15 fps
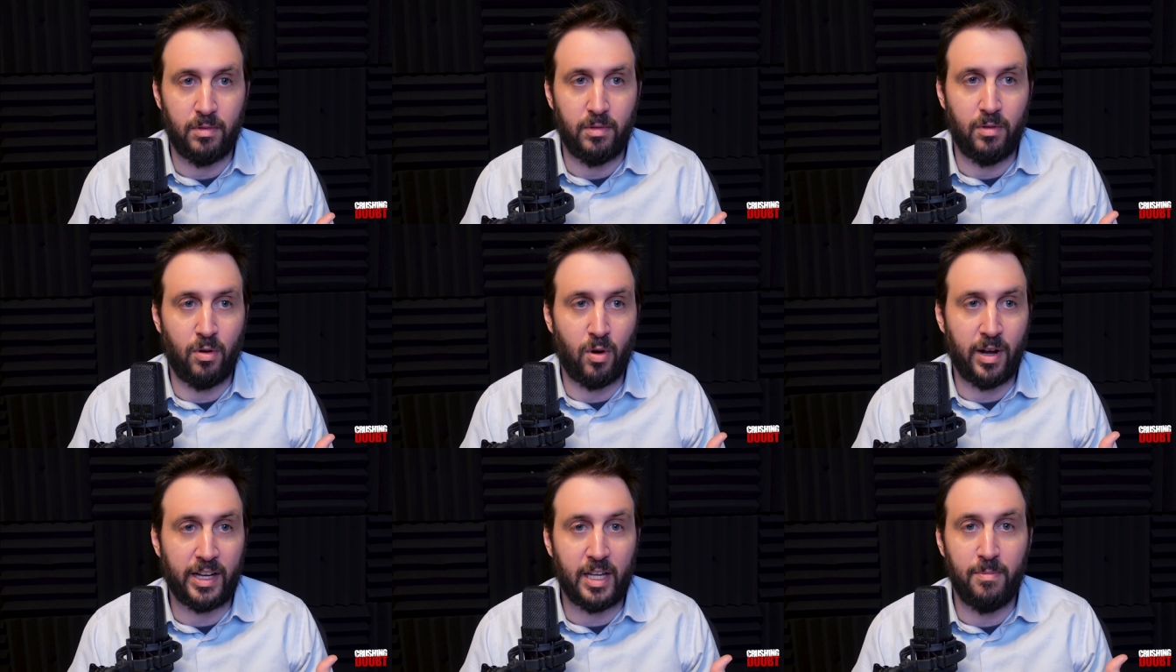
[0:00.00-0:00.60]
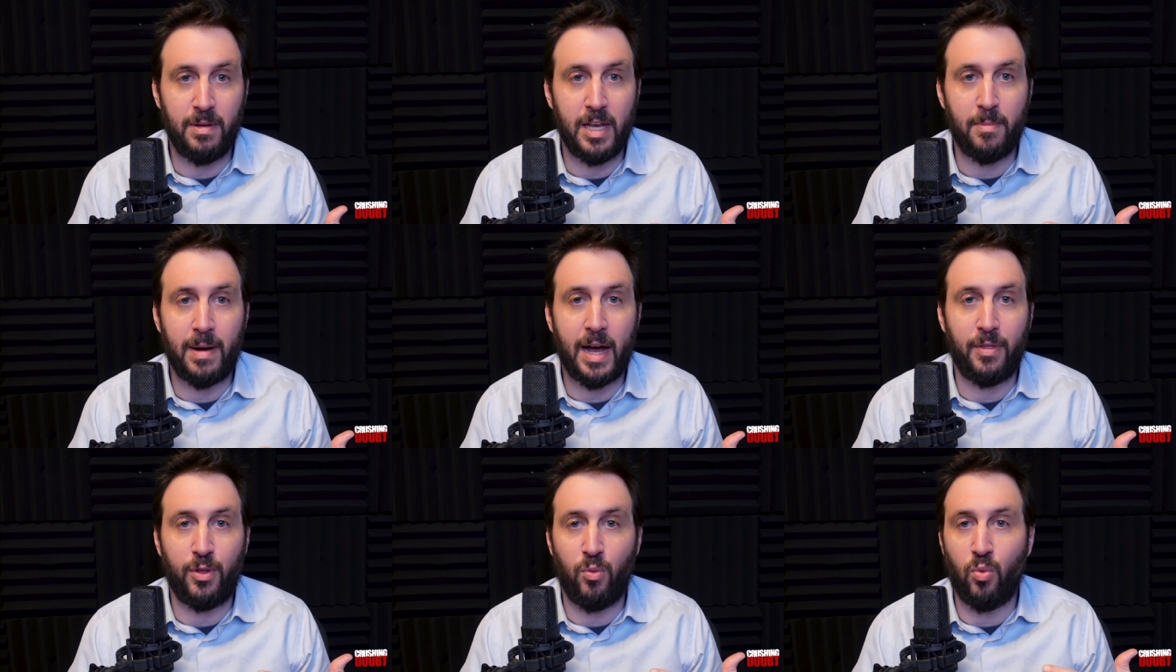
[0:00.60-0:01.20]
or it can be
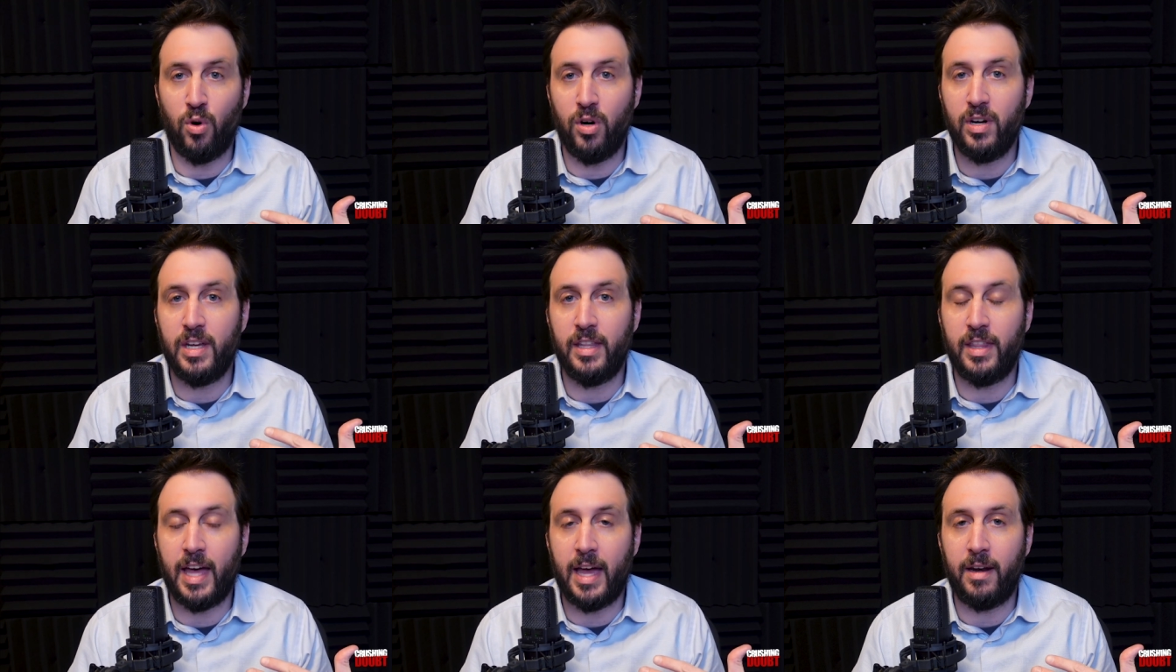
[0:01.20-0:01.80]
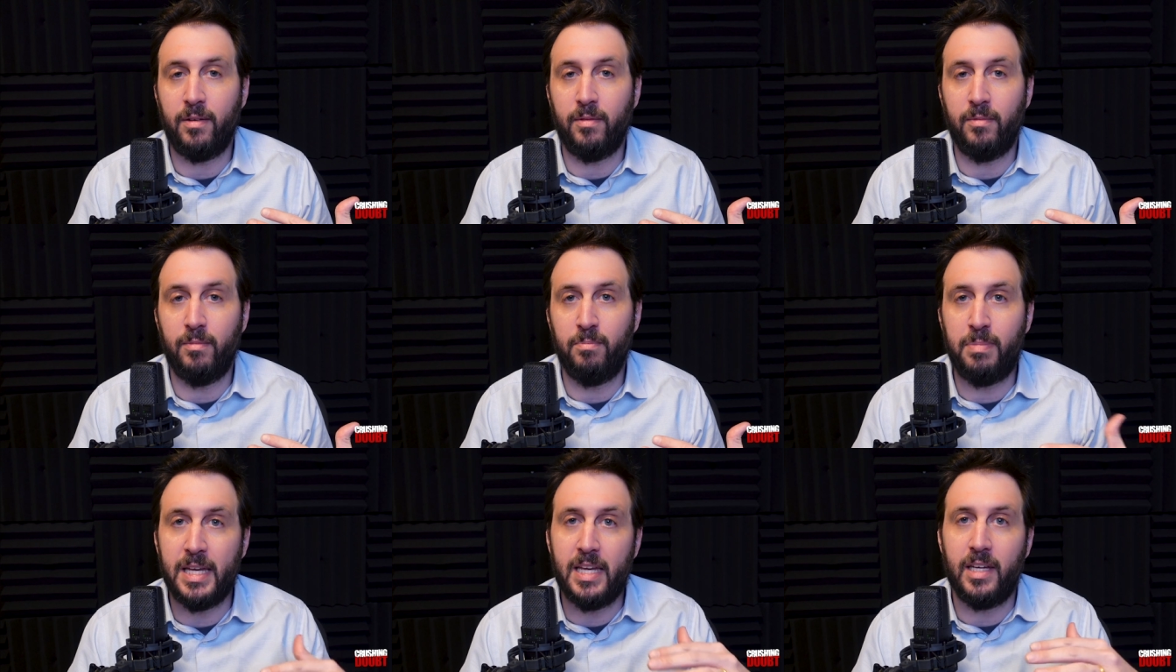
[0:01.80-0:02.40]
about the worry that
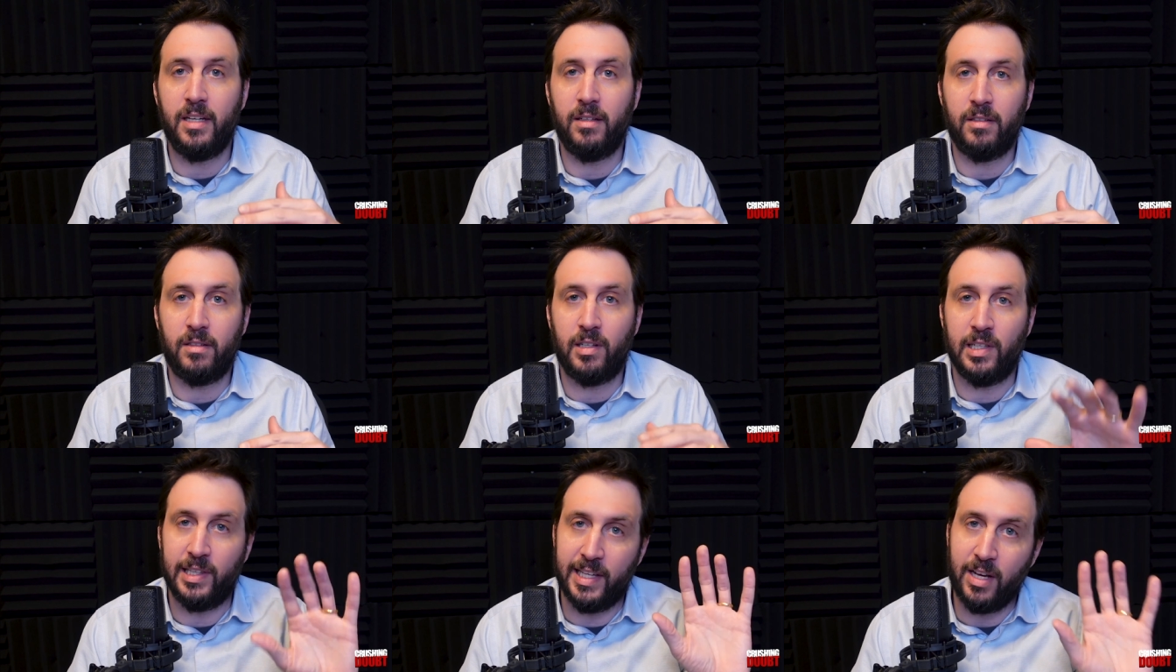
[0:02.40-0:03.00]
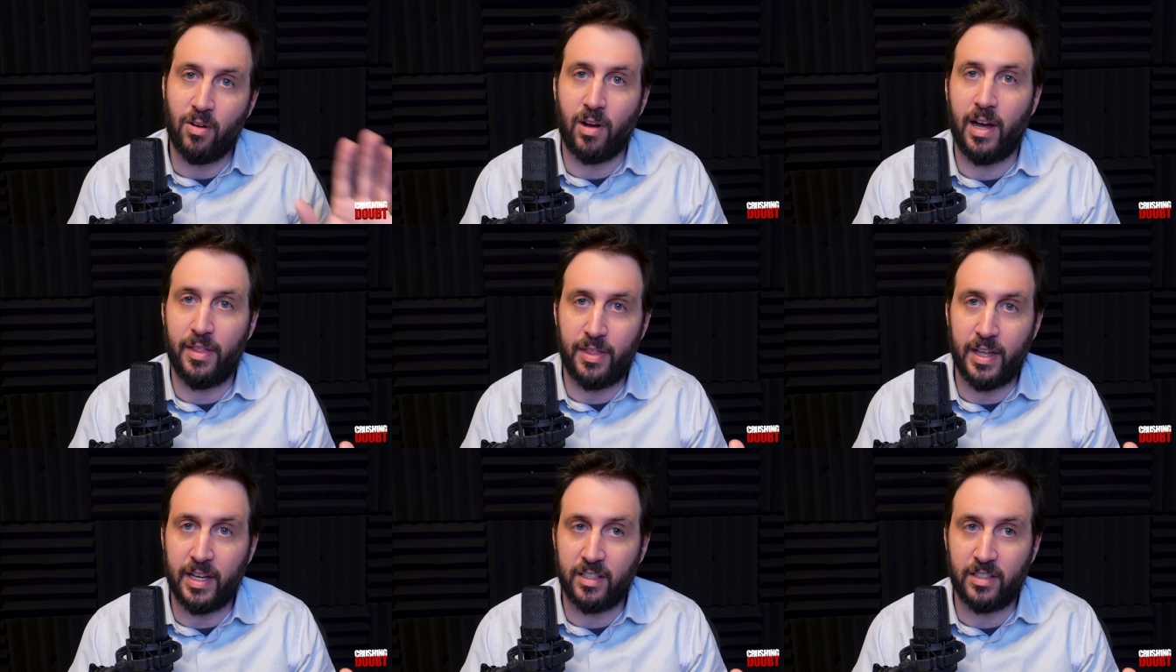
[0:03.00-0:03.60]
being clear on
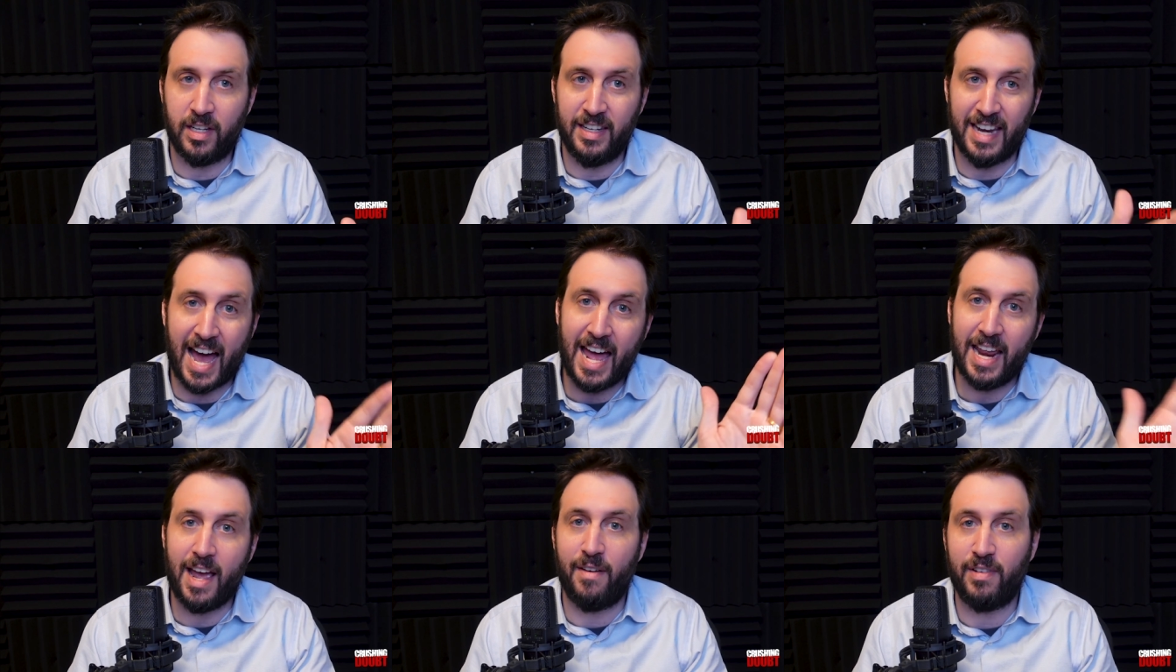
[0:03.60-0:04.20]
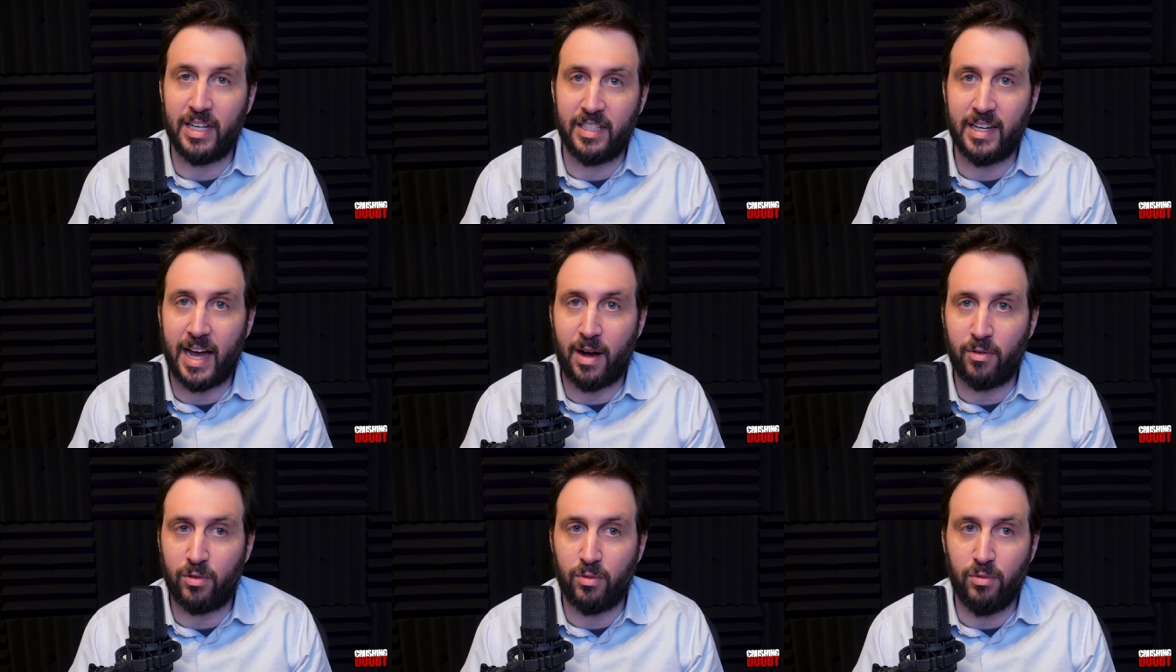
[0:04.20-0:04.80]
things and not having
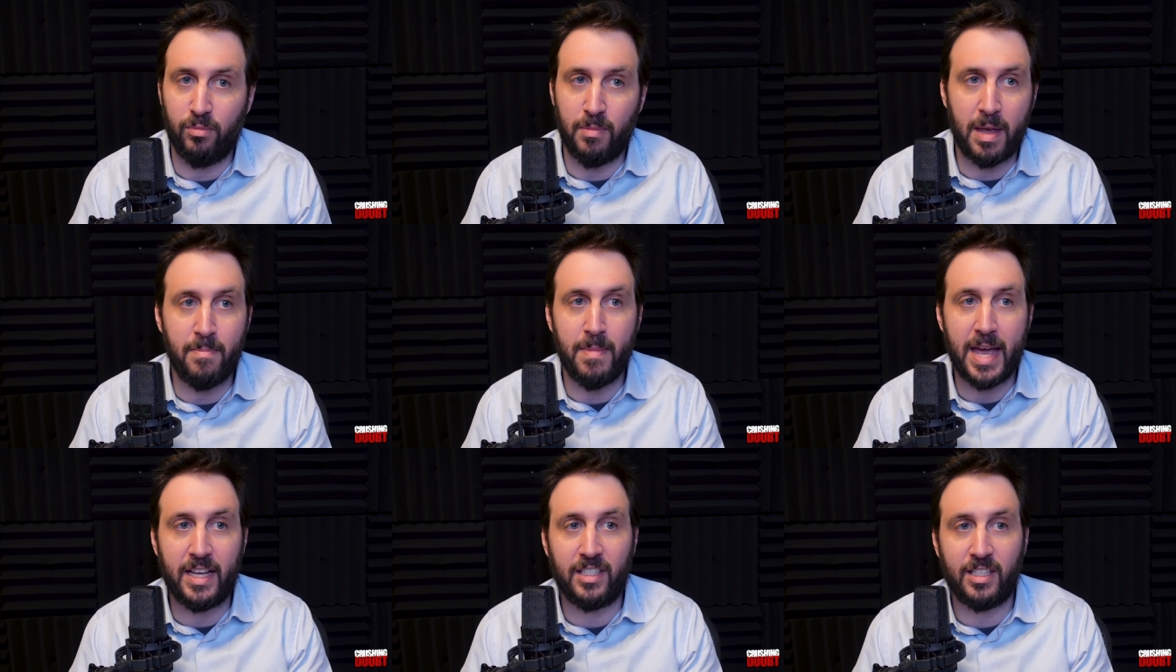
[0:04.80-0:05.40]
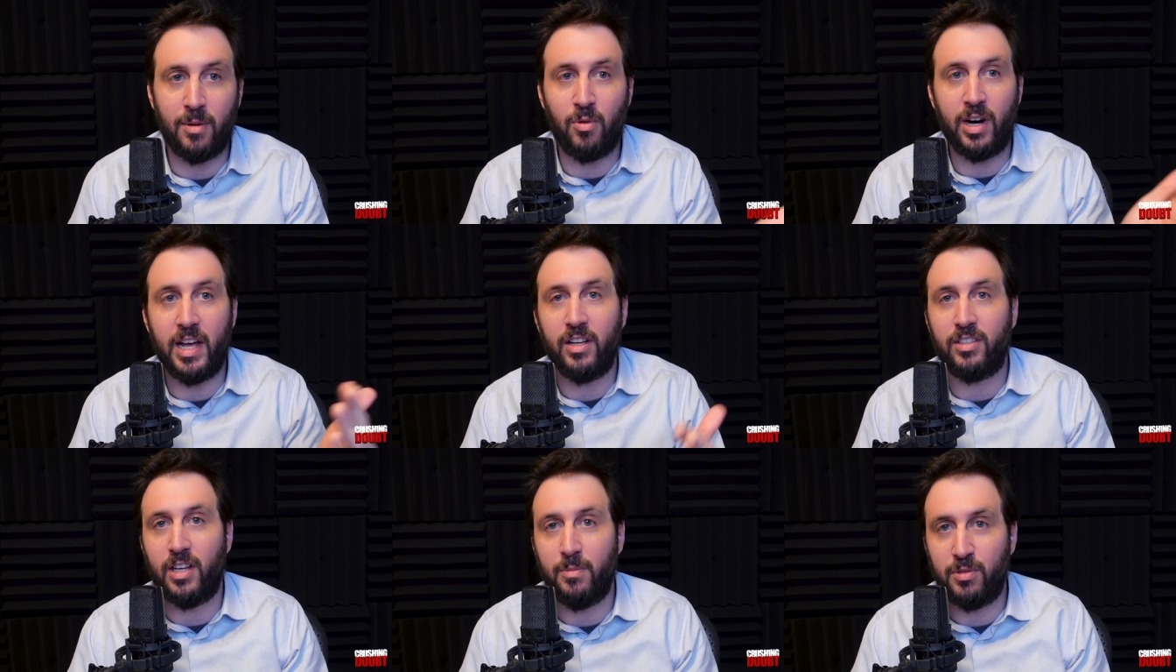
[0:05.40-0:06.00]
doubt may make someone
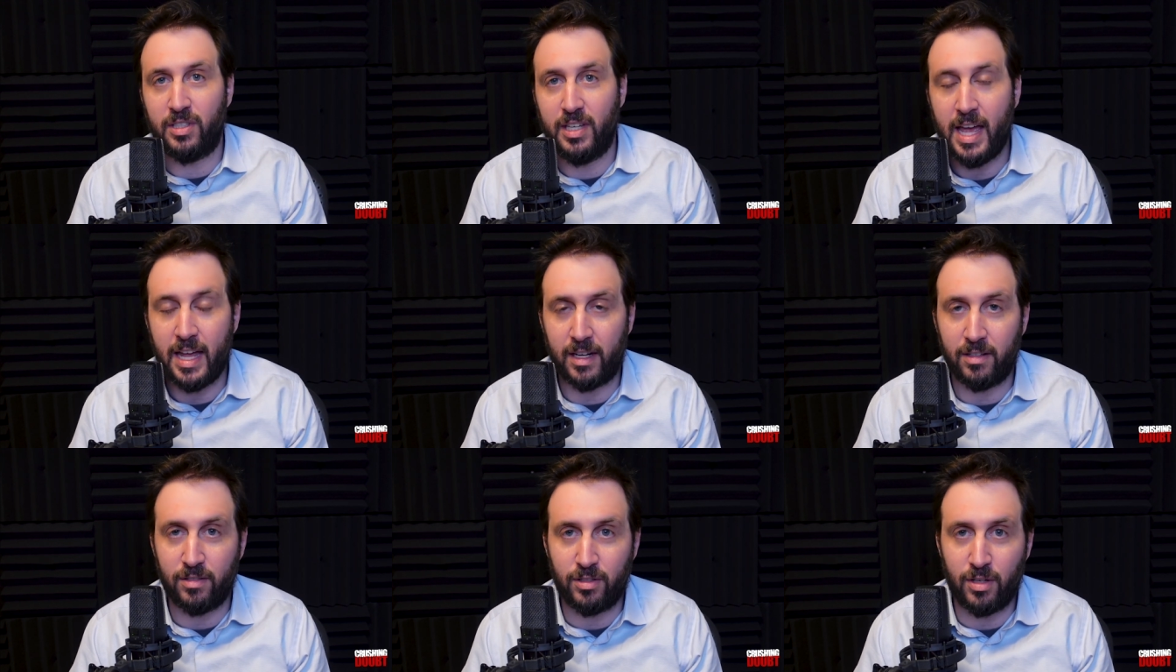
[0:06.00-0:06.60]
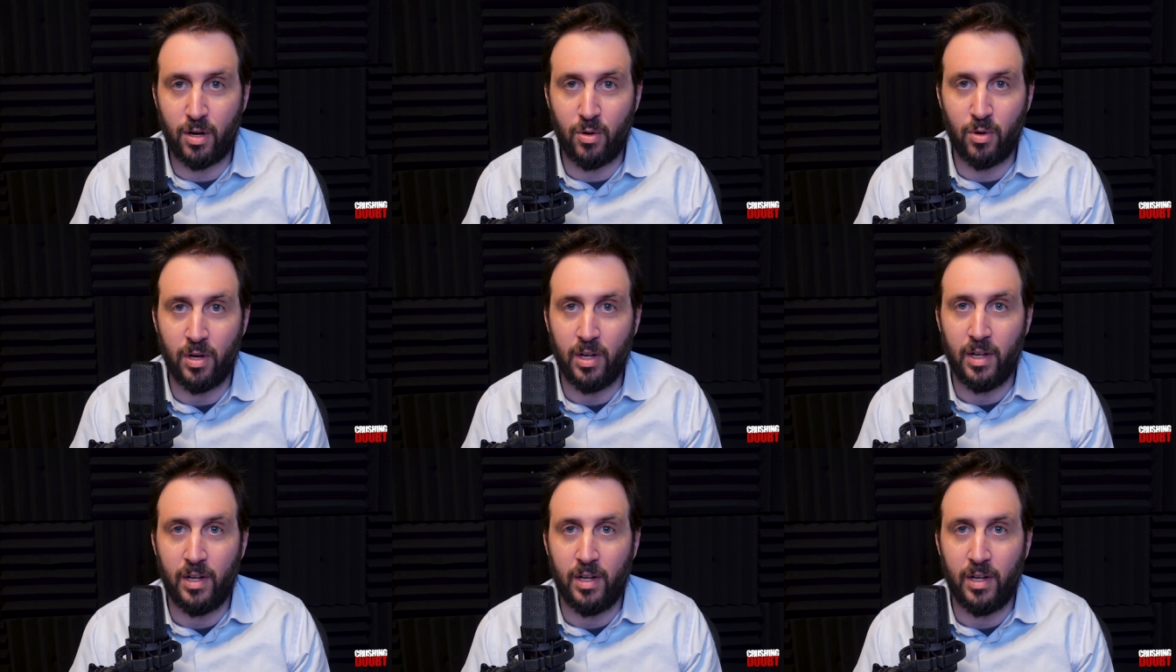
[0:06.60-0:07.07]
else upset so